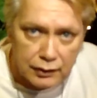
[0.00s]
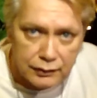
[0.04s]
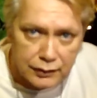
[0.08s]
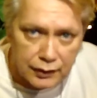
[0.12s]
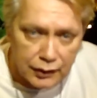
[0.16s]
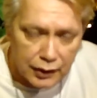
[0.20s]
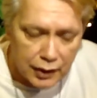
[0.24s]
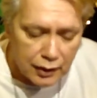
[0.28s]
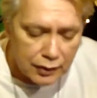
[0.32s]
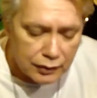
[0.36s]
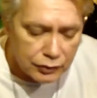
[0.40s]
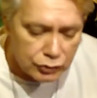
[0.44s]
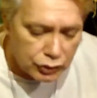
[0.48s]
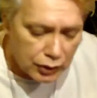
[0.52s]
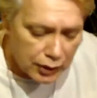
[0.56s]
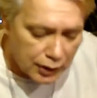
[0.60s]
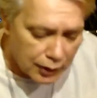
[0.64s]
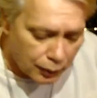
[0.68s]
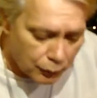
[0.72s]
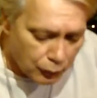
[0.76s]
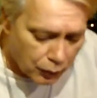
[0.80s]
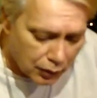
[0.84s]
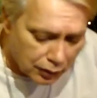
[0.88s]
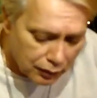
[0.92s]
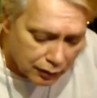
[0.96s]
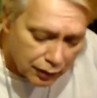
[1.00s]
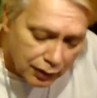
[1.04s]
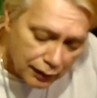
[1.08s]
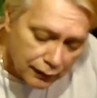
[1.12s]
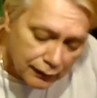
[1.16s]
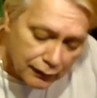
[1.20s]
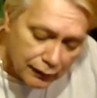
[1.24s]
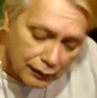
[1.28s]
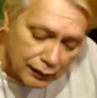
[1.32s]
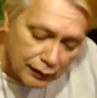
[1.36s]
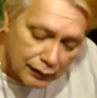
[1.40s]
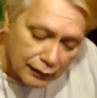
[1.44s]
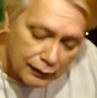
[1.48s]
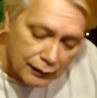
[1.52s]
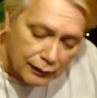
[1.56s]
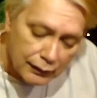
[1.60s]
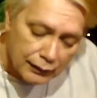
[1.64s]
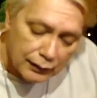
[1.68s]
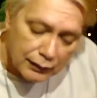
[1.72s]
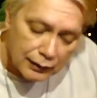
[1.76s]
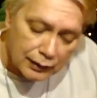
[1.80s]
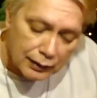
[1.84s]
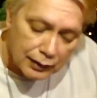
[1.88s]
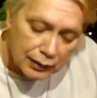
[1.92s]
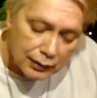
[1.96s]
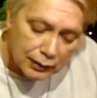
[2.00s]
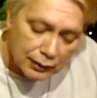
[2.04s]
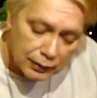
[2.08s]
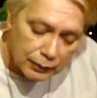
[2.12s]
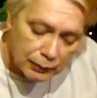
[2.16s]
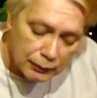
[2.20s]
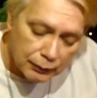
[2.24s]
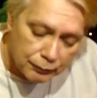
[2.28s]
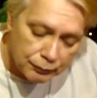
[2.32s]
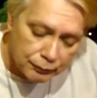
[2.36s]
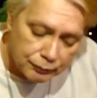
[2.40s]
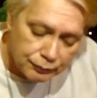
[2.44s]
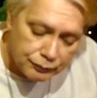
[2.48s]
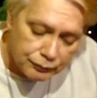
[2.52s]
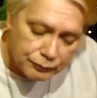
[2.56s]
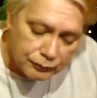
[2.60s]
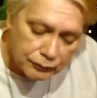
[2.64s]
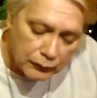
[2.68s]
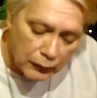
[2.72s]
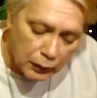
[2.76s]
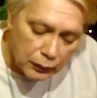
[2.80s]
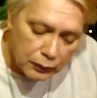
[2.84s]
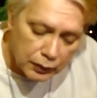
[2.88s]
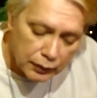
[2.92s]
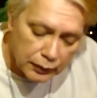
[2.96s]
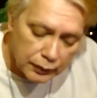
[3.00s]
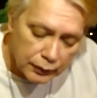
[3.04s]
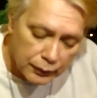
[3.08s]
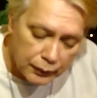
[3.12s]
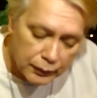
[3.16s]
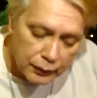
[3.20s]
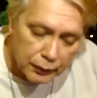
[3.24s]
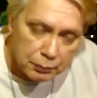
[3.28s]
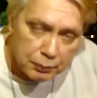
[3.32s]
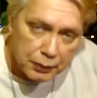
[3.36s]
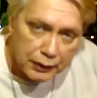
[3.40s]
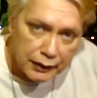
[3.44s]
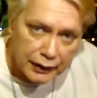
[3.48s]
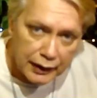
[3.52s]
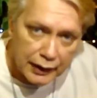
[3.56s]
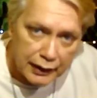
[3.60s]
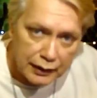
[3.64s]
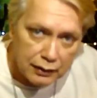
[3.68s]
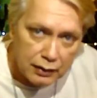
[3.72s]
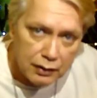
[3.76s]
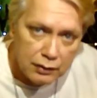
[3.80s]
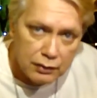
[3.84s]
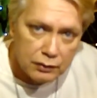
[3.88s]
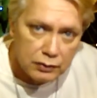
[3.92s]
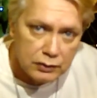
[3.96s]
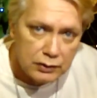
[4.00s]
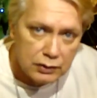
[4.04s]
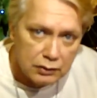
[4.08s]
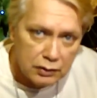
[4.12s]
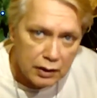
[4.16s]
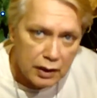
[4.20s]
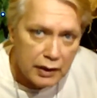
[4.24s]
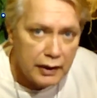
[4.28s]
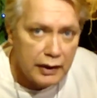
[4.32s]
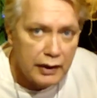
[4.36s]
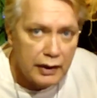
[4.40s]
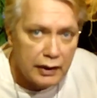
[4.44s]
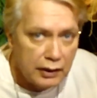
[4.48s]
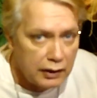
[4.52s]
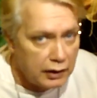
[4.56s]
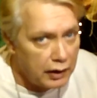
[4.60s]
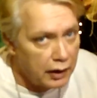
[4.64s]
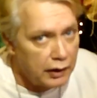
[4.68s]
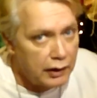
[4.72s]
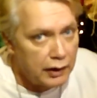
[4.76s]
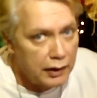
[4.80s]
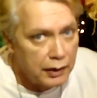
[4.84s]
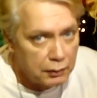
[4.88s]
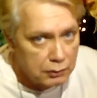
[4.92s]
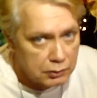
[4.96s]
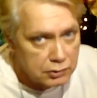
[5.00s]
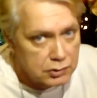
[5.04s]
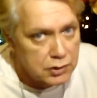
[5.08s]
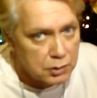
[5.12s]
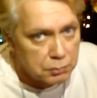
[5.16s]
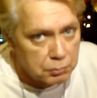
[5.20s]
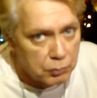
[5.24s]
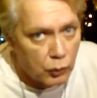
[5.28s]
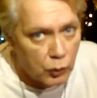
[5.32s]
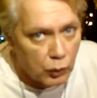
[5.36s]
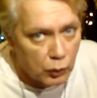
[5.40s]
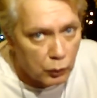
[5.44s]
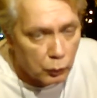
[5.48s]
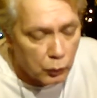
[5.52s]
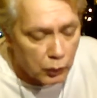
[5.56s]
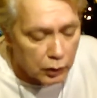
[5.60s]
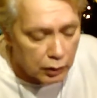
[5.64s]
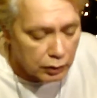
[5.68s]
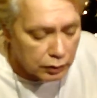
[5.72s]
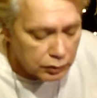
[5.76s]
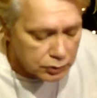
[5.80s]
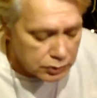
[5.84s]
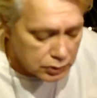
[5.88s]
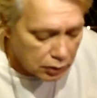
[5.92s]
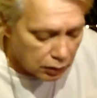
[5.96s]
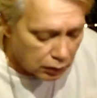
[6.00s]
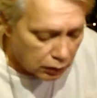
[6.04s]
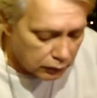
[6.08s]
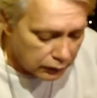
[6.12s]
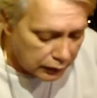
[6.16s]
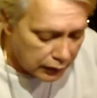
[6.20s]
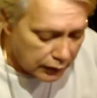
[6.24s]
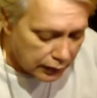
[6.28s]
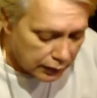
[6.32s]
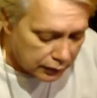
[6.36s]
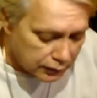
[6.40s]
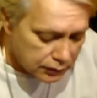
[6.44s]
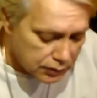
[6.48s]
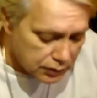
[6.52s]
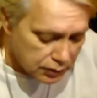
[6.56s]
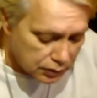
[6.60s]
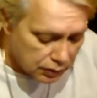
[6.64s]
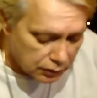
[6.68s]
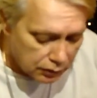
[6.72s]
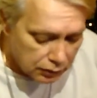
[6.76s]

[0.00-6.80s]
under contract work, there could be a little delay in getting some more work. So, yes,